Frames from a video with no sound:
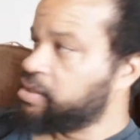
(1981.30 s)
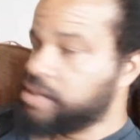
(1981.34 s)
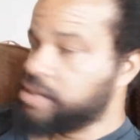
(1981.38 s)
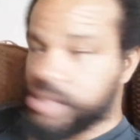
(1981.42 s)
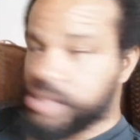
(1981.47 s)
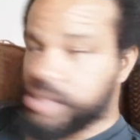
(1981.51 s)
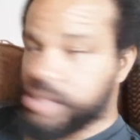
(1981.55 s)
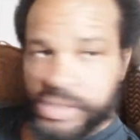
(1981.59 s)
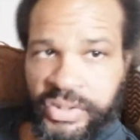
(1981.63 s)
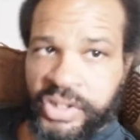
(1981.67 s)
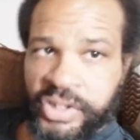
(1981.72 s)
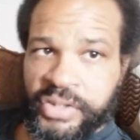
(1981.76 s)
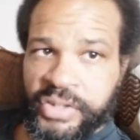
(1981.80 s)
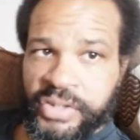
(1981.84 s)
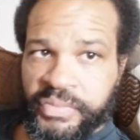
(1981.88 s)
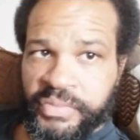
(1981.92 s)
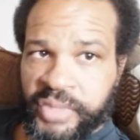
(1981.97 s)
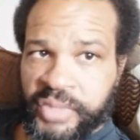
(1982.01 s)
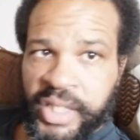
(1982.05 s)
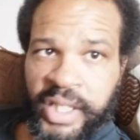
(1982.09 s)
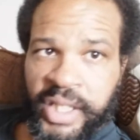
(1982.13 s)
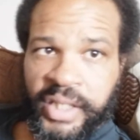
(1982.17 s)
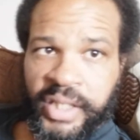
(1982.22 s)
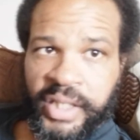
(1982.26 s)
to the YouTube
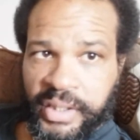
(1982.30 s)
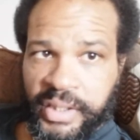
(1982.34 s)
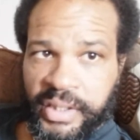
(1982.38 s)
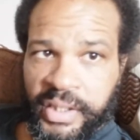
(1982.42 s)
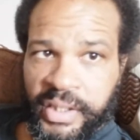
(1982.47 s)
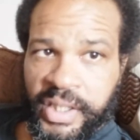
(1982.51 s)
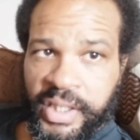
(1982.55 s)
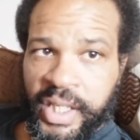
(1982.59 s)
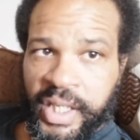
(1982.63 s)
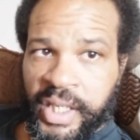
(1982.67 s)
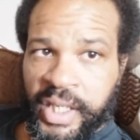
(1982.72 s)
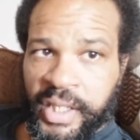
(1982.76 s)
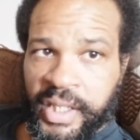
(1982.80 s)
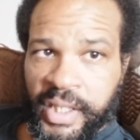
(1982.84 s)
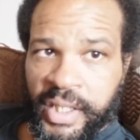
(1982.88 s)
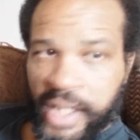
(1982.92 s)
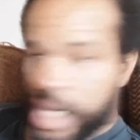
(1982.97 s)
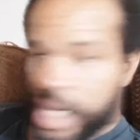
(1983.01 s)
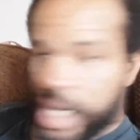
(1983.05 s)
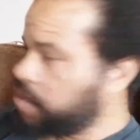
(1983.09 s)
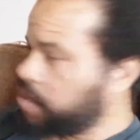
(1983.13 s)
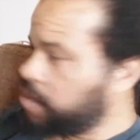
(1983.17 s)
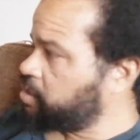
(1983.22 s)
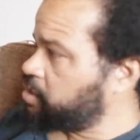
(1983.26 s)
thing. Okay?
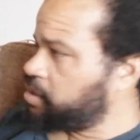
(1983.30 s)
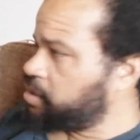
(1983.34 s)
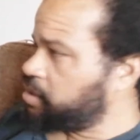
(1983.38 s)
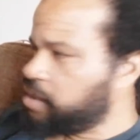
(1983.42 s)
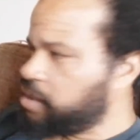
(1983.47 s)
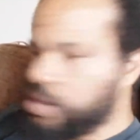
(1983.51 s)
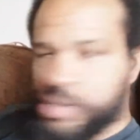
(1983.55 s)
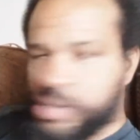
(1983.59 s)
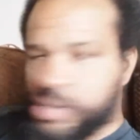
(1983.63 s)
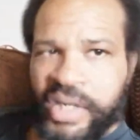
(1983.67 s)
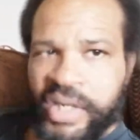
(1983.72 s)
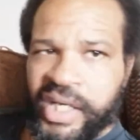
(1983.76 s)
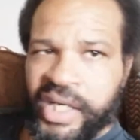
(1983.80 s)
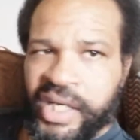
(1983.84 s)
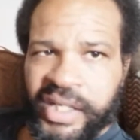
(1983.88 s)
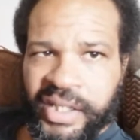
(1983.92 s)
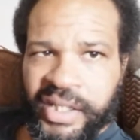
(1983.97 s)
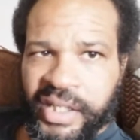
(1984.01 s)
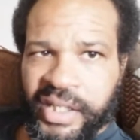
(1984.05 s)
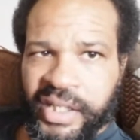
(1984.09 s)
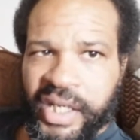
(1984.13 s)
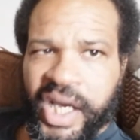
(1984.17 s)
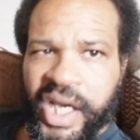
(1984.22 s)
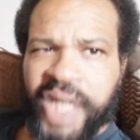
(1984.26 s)
You know what?
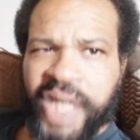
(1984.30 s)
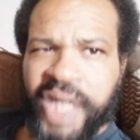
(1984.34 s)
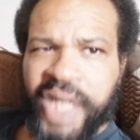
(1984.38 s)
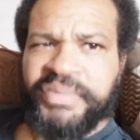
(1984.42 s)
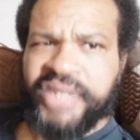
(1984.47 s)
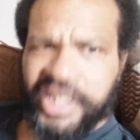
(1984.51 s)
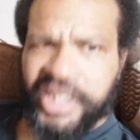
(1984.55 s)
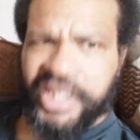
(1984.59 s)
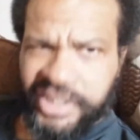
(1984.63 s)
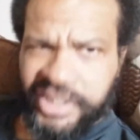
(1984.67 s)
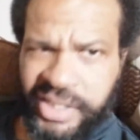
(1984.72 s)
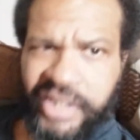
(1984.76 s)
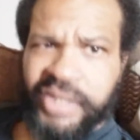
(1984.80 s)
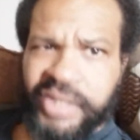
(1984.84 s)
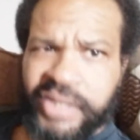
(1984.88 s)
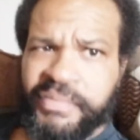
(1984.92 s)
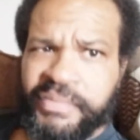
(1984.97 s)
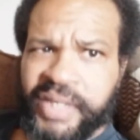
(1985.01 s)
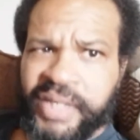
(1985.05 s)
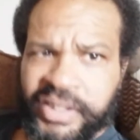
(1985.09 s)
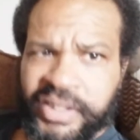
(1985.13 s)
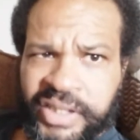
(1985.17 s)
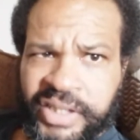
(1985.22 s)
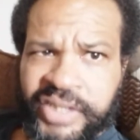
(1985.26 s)
I'm done talking
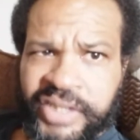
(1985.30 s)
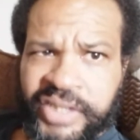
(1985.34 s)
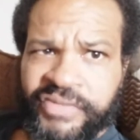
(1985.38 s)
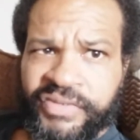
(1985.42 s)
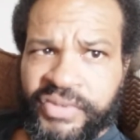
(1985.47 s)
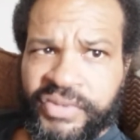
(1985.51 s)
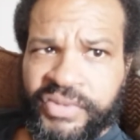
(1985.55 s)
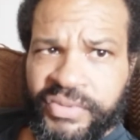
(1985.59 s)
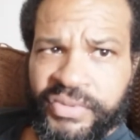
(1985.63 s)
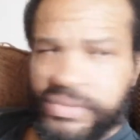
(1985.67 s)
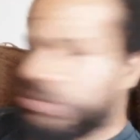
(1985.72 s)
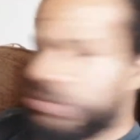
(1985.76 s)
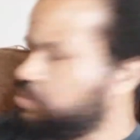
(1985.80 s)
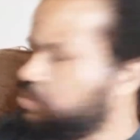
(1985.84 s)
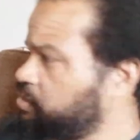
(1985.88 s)
about this fool.